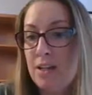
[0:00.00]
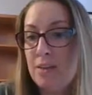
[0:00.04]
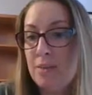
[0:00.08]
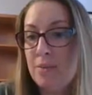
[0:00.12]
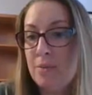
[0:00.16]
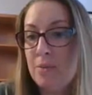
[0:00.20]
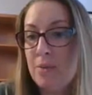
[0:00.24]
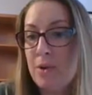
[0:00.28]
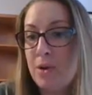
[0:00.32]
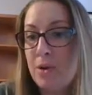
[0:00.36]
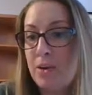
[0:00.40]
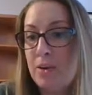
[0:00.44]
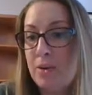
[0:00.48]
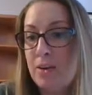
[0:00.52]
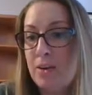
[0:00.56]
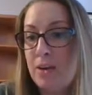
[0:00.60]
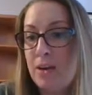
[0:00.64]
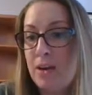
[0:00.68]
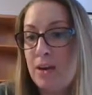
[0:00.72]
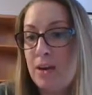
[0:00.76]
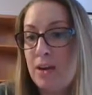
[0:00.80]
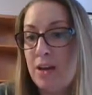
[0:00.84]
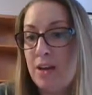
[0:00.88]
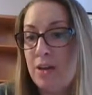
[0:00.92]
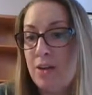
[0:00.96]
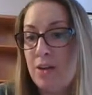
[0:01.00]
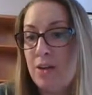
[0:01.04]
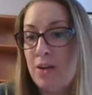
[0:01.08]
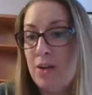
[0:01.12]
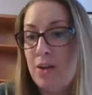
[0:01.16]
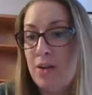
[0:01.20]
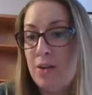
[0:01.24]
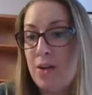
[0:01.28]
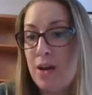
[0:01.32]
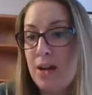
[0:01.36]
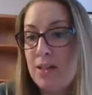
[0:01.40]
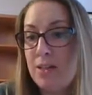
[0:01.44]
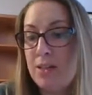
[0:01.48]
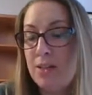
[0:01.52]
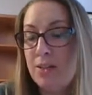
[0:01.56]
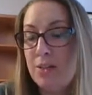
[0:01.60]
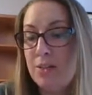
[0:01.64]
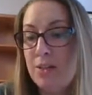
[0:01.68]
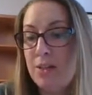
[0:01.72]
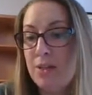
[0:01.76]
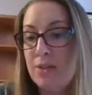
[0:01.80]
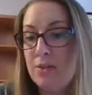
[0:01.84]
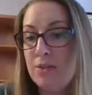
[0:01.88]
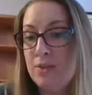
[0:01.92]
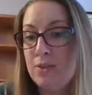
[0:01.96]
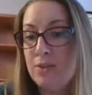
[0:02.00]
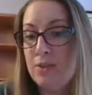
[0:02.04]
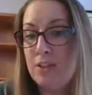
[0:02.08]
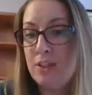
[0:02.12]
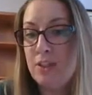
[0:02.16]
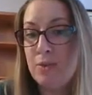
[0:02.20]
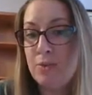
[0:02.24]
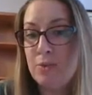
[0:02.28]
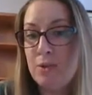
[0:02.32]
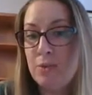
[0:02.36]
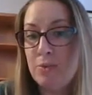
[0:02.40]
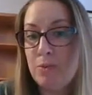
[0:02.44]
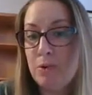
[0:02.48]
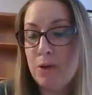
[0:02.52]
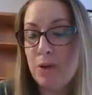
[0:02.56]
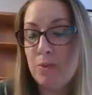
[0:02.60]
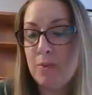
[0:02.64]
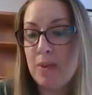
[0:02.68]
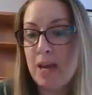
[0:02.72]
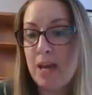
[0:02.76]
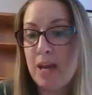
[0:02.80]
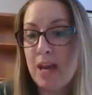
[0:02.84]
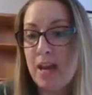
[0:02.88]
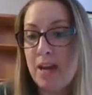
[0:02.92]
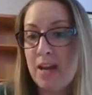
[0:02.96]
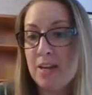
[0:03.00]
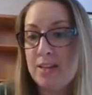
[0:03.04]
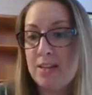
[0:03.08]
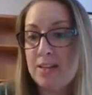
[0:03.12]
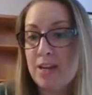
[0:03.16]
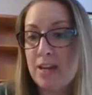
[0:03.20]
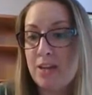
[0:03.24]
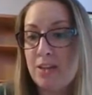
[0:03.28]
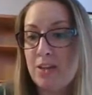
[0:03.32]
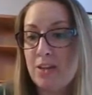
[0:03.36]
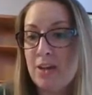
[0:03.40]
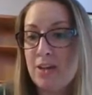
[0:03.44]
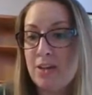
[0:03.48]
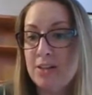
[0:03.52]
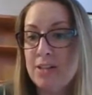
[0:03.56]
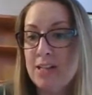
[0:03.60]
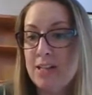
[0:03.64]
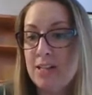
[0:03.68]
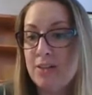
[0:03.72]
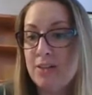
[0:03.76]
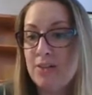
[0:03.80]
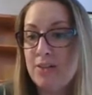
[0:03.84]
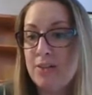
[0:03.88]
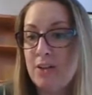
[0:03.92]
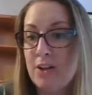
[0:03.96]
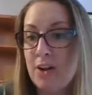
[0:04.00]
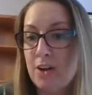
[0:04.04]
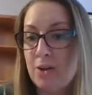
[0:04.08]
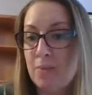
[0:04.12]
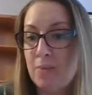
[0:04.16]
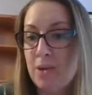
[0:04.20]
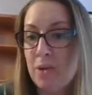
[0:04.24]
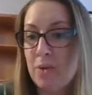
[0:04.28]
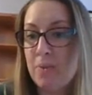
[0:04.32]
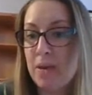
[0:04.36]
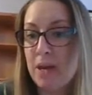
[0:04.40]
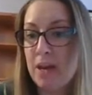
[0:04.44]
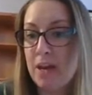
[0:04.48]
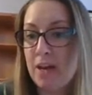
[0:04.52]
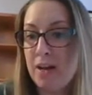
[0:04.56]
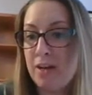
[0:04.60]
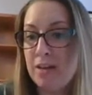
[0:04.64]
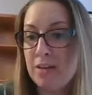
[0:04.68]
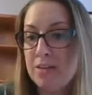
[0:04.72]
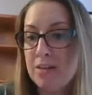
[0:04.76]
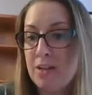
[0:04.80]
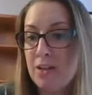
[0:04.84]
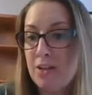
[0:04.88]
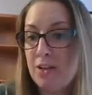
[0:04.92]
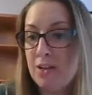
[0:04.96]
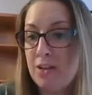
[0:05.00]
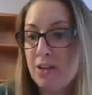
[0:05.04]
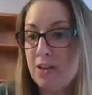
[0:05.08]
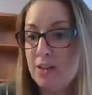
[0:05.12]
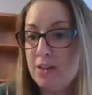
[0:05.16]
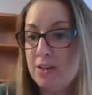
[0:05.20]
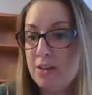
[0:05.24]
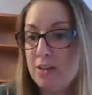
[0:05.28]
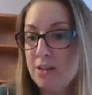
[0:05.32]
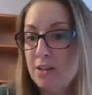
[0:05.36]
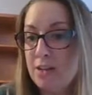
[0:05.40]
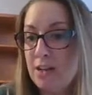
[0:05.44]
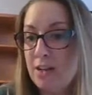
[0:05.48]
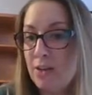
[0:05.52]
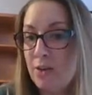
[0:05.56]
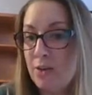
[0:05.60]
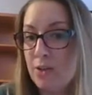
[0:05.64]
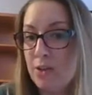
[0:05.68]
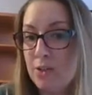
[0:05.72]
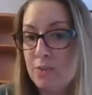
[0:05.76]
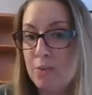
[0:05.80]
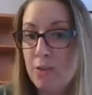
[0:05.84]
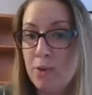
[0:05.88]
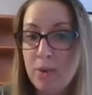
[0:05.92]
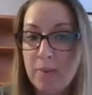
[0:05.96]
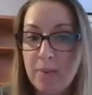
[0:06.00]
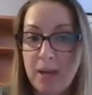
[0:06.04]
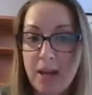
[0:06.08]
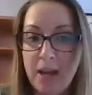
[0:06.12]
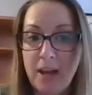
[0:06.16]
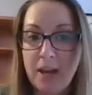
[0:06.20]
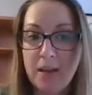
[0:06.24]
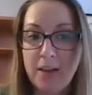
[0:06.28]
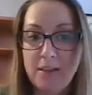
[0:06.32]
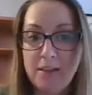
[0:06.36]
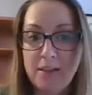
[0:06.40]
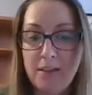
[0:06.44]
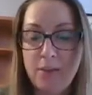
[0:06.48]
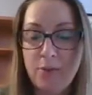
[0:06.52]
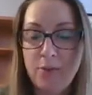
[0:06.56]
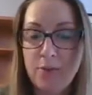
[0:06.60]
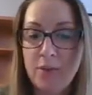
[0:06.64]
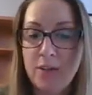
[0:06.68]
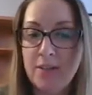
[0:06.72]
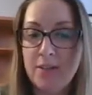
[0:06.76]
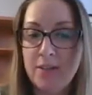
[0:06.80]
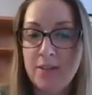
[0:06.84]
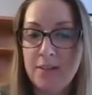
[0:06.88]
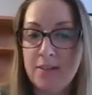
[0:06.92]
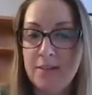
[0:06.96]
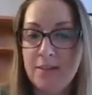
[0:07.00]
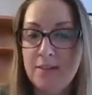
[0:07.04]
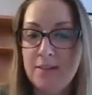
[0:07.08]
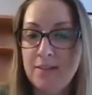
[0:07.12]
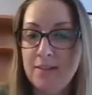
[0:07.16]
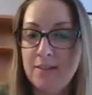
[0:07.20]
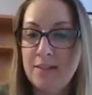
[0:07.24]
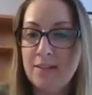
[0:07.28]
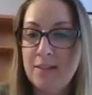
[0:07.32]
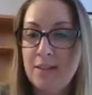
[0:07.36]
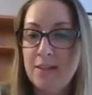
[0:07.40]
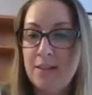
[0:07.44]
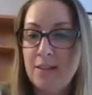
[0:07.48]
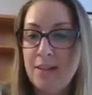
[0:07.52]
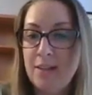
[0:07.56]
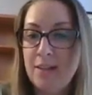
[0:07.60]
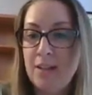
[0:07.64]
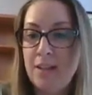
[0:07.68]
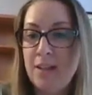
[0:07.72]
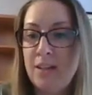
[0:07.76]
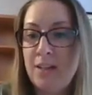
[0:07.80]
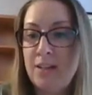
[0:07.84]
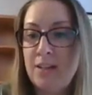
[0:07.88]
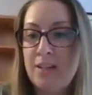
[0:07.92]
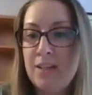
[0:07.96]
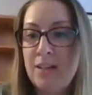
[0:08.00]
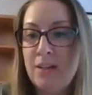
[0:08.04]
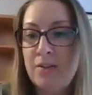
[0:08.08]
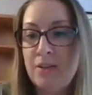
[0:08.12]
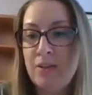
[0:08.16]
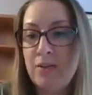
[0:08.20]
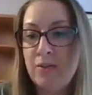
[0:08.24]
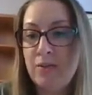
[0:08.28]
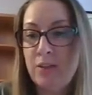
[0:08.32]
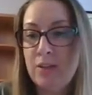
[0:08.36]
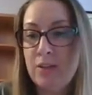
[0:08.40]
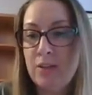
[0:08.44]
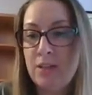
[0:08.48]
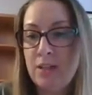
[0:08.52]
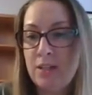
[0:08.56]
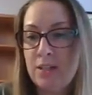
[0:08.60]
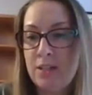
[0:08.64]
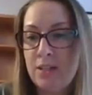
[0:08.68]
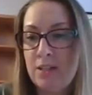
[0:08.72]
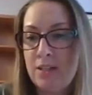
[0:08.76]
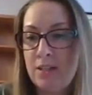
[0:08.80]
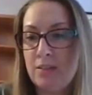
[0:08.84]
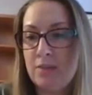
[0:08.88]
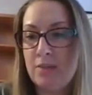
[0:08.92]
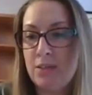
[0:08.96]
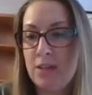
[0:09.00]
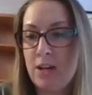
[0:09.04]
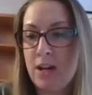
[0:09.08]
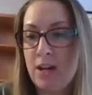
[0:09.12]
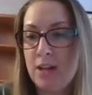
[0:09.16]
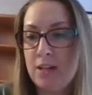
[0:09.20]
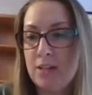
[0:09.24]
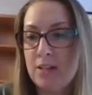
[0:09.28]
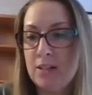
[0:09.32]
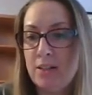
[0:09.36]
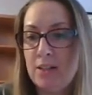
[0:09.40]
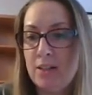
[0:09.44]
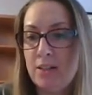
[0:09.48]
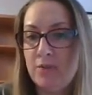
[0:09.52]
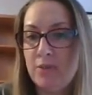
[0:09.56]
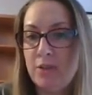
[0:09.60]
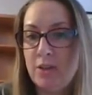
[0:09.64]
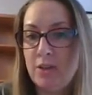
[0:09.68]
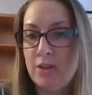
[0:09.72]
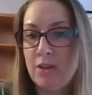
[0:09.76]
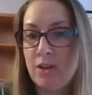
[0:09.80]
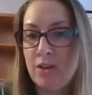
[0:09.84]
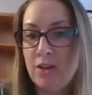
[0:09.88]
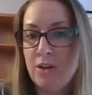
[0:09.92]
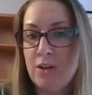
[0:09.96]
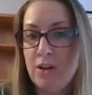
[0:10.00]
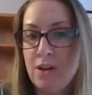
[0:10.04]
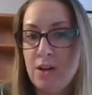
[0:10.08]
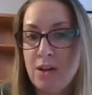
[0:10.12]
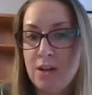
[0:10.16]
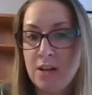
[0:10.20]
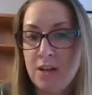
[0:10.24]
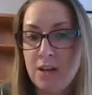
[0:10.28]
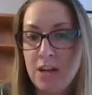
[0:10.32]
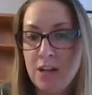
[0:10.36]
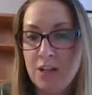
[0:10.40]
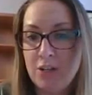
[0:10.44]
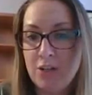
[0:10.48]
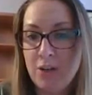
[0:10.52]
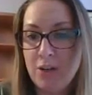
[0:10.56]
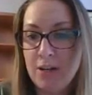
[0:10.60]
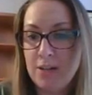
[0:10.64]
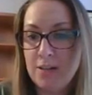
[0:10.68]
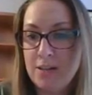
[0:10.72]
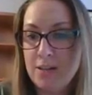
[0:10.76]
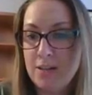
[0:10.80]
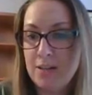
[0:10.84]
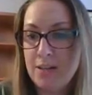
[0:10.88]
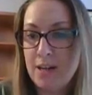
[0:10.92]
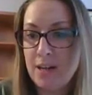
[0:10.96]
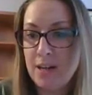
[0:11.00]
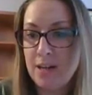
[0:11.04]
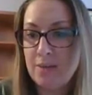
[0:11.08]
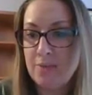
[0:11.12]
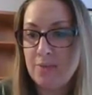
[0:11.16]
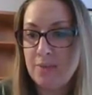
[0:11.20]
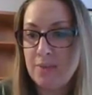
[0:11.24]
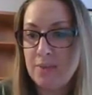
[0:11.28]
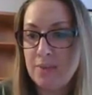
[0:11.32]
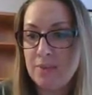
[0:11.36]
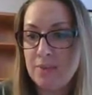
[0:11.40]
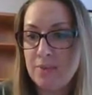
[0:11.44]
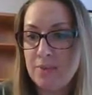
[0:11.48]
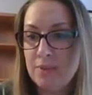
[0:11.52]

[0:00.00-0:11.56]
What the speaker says: Martha, no, I don't use human probiotics on dogs. I use dog probiotics on dogs and horse probiotics on horses. They just have different digestive tracts and different gut transit times.